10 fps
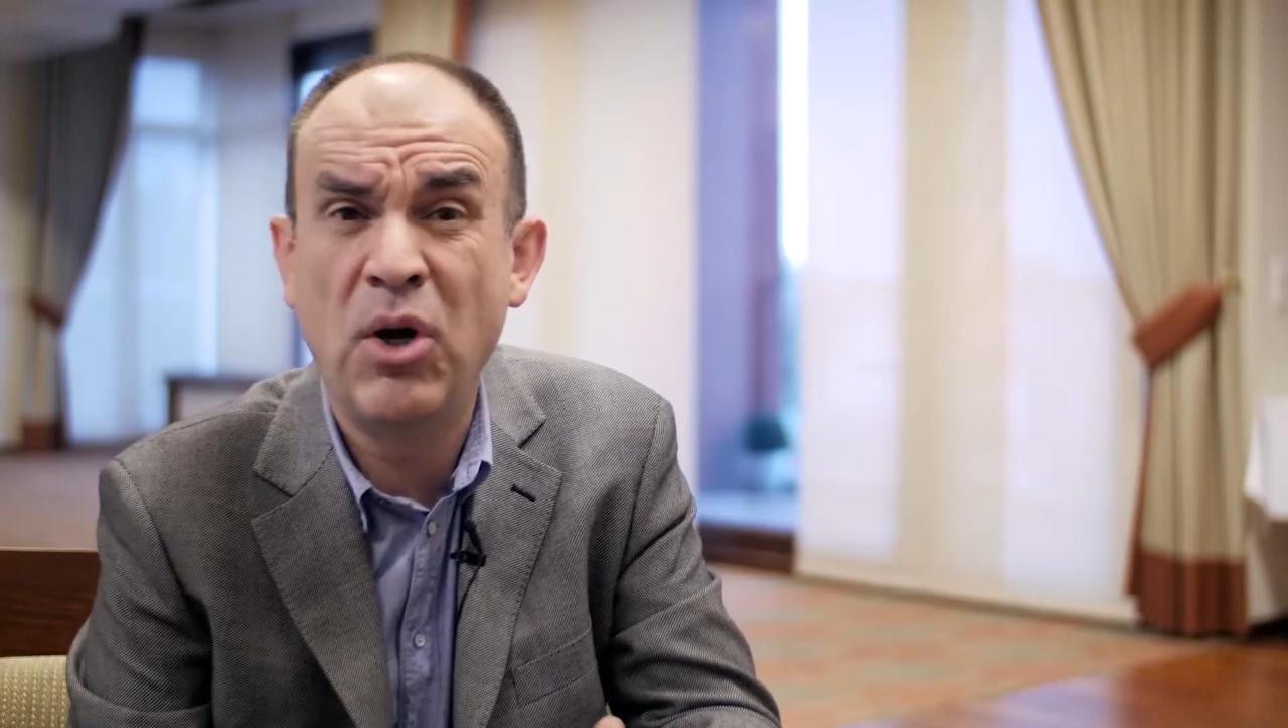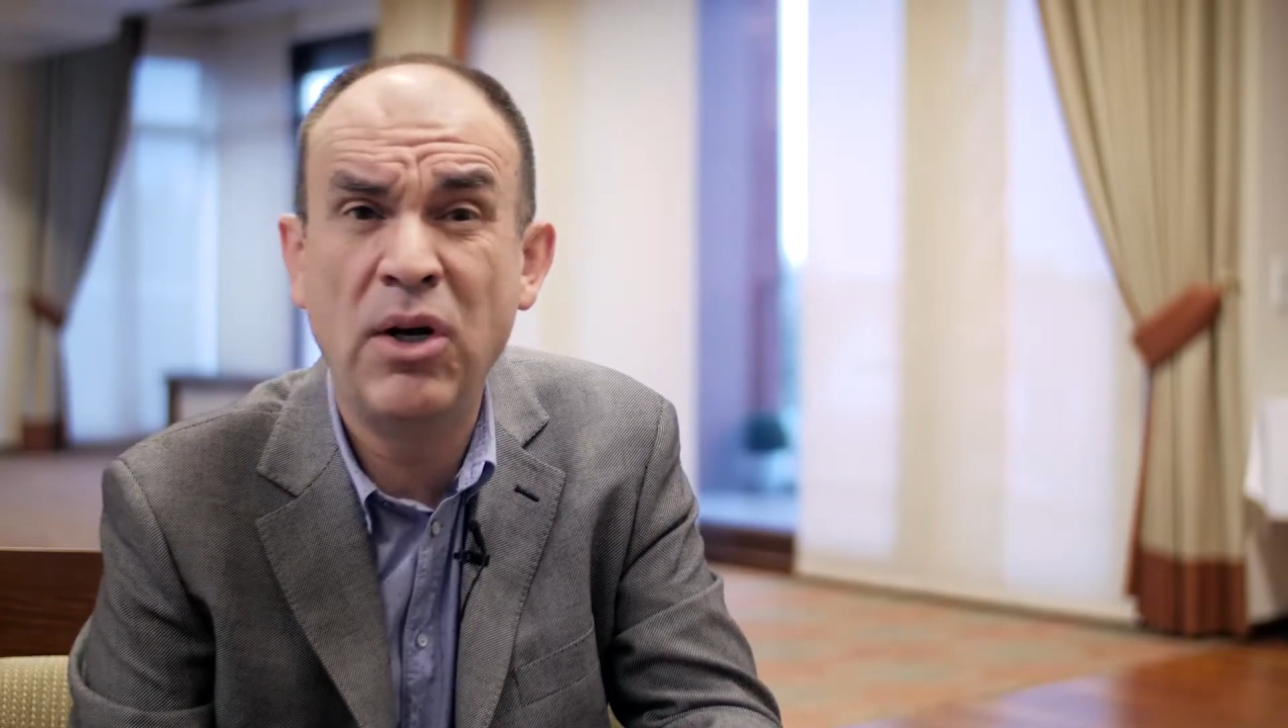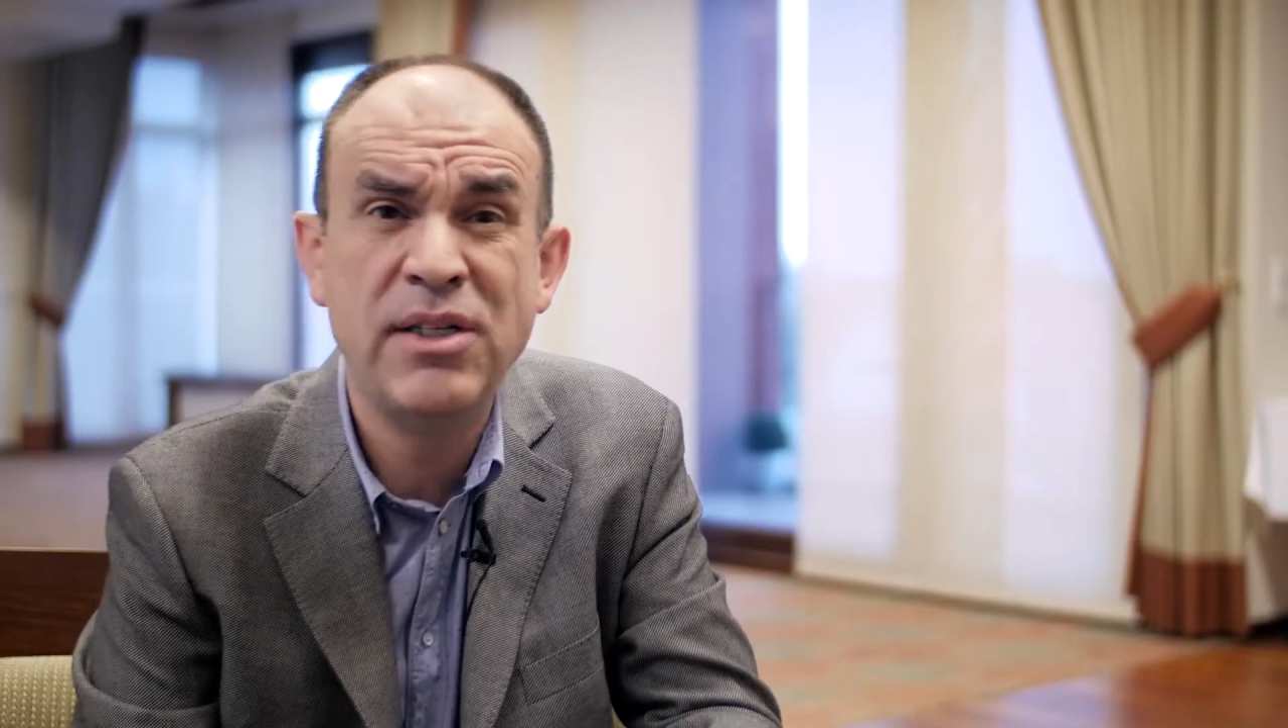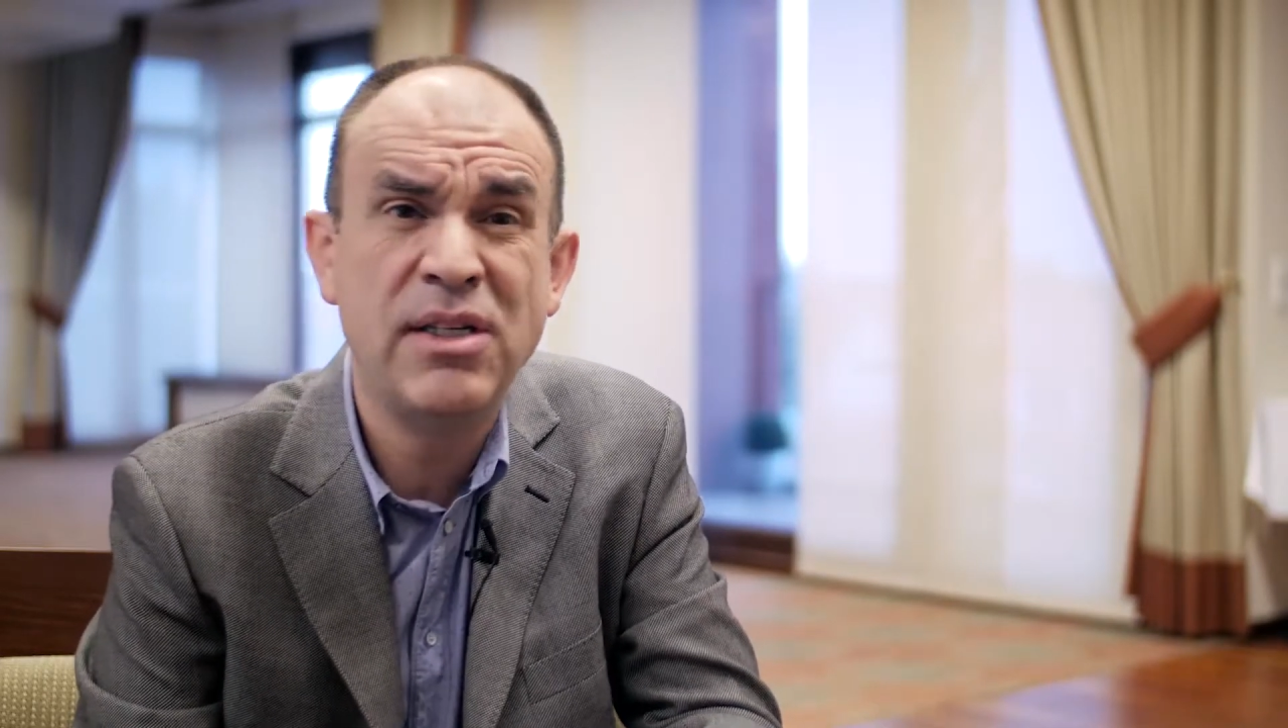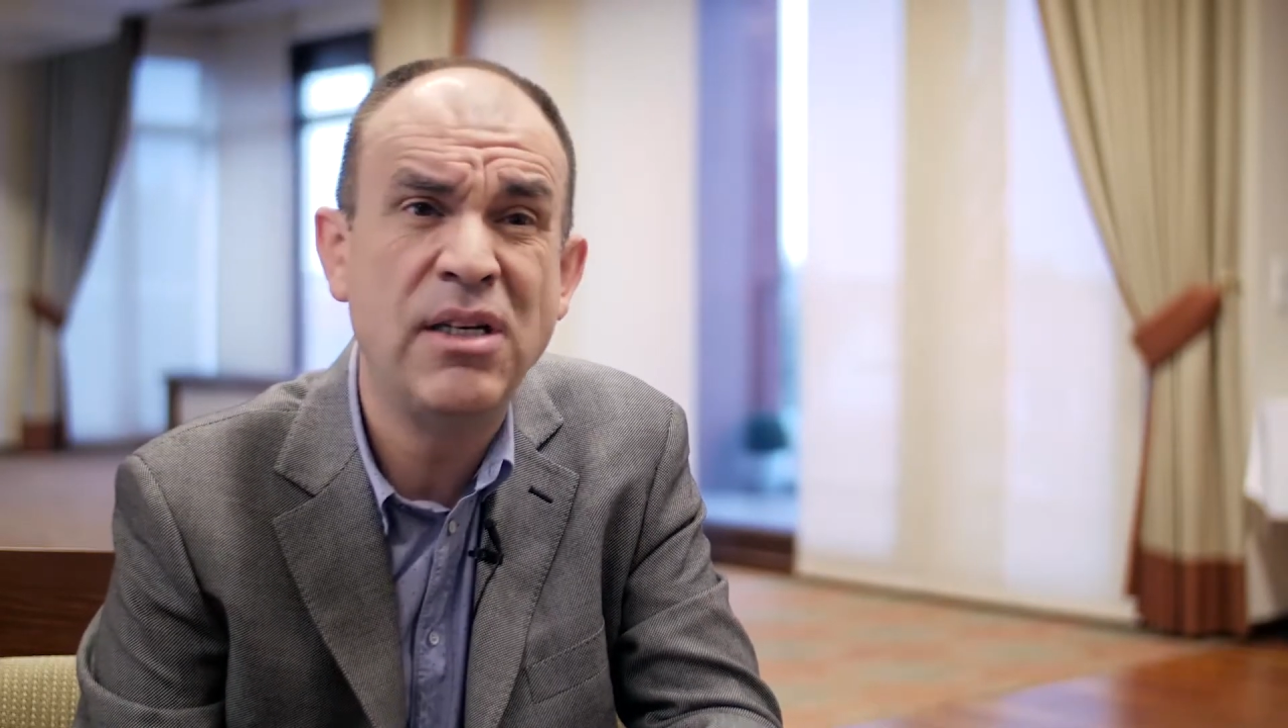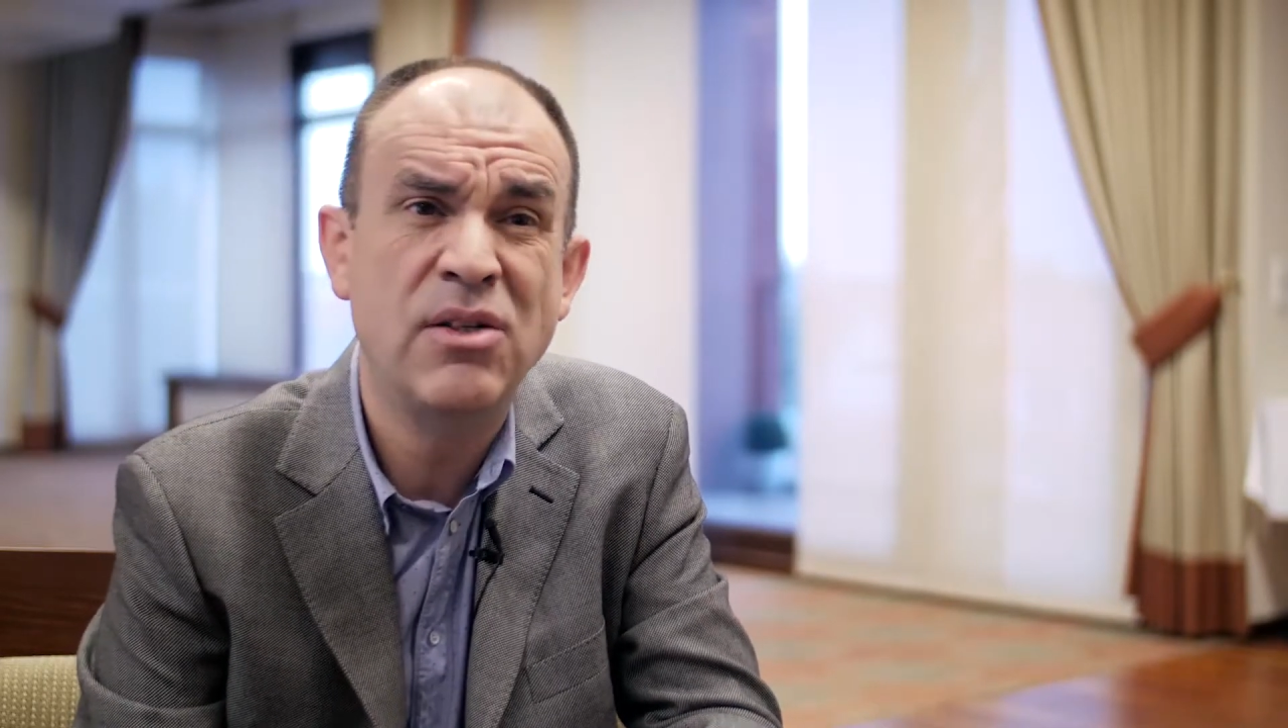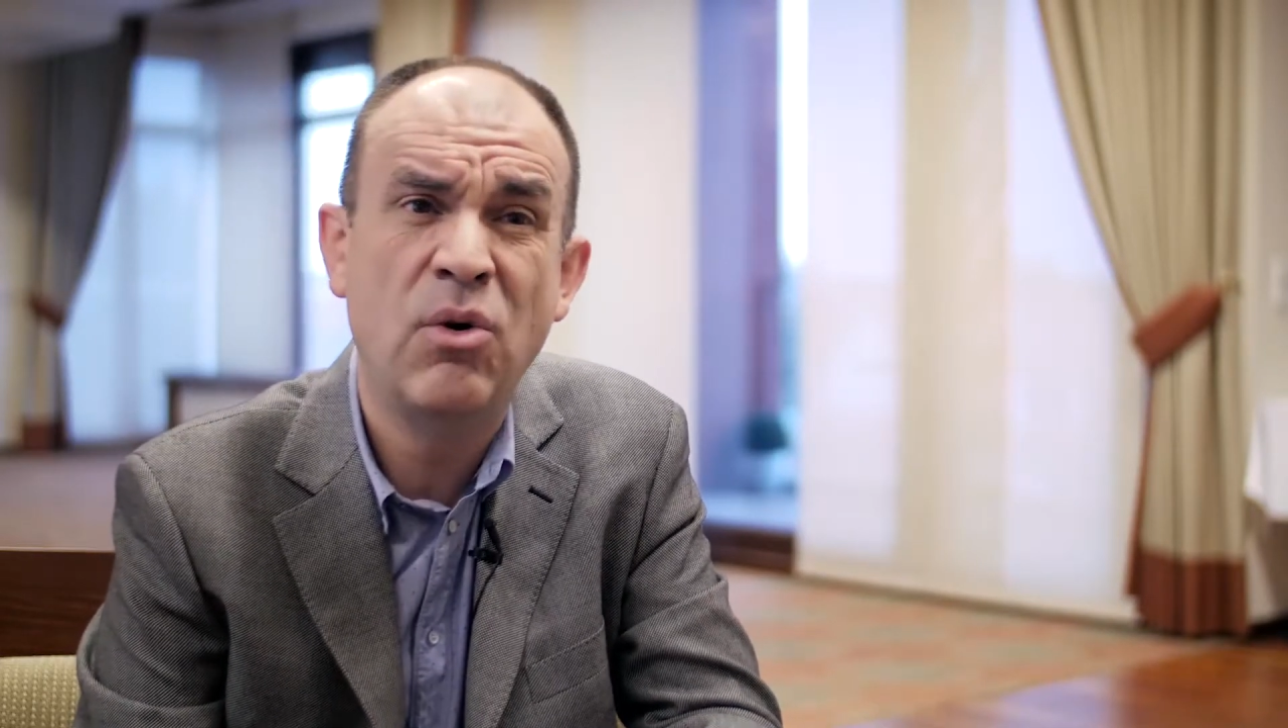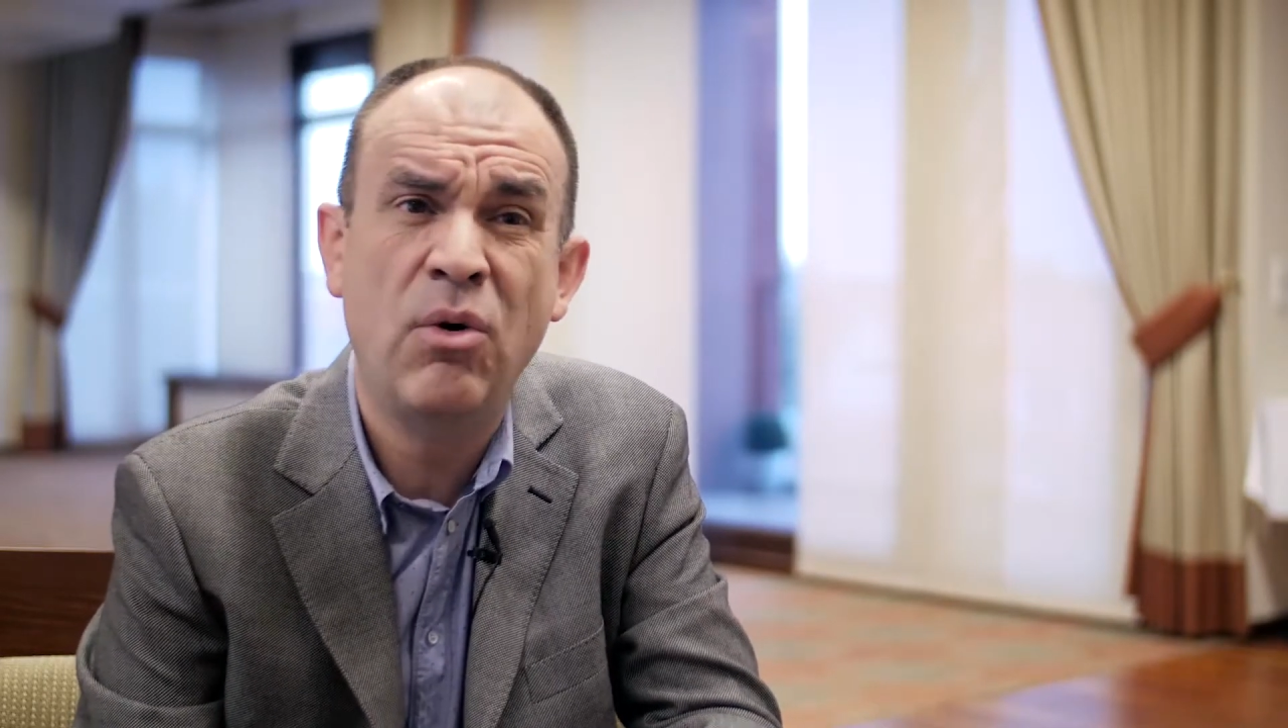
policies